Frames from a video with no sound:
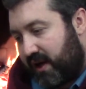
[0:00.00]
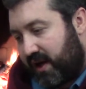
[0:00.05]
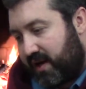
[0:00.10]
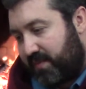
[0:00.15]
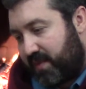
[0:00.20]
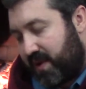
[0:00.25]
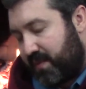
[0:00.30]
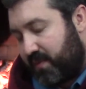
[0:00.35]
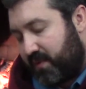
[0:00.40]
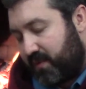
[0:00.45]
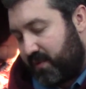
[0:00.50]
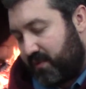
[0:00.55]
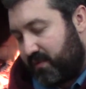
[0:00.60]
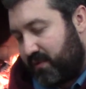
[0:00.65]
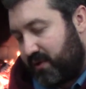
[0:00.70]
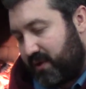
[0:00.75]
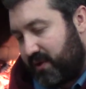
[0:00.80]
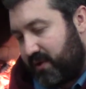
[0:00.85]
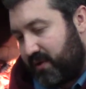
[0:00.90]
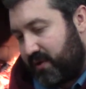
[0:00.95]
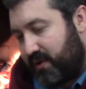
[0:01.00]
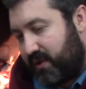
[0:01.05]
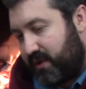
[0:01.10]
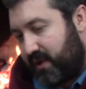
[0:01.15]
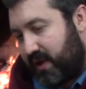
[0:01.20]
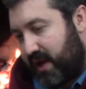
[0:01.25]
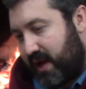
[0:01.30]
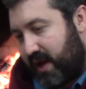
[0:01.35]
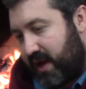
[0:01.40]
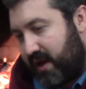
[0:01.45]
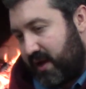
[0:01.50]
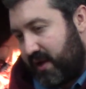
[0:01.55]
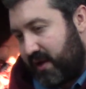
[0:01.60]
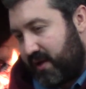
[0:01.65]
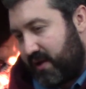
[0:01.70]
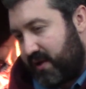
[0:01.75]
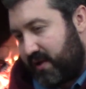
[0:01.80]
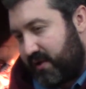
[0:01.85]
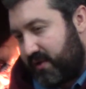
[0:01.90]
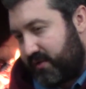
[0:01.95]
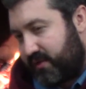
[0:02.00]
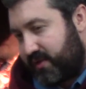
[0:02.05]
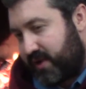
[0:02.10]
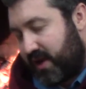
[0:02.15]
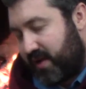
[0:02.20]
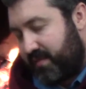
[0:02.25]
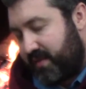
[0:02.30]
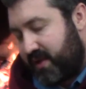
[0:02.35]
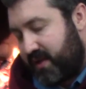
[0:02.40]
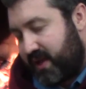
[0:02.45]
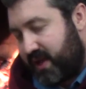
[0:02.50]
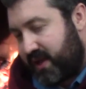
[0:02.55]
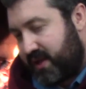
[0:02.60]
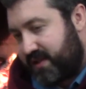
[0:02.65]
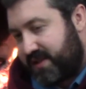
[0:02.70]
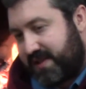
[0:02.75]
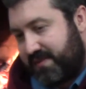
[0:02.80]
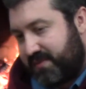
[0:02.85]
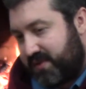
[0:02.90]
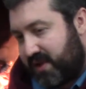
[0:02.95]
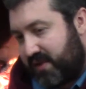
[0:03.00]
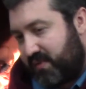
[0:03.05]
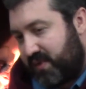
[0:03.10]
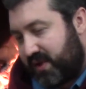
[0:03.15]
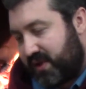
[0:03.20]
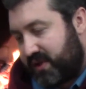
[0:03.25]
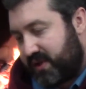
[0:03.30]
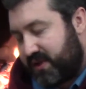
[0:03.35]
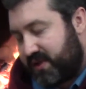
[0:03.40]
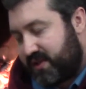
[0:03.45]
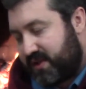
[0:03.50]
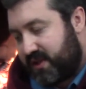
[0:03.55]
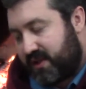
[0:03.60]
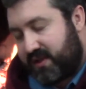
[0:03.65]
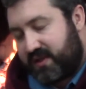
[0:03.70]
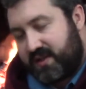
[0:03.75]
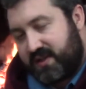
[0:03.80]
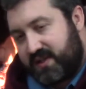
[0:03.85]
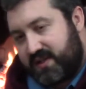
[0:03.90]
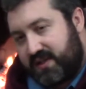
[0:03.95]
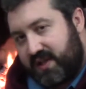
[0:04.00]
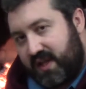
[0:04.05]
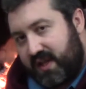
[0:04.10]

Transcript: A lot of people tell me that it seems unrealistic